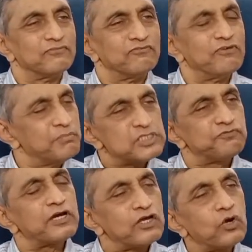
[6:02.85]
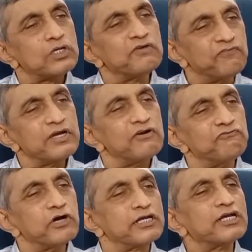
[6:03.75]
We must figure out a way of
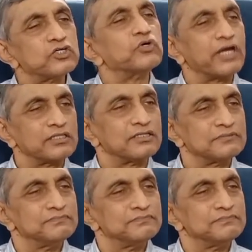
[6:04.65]
working together,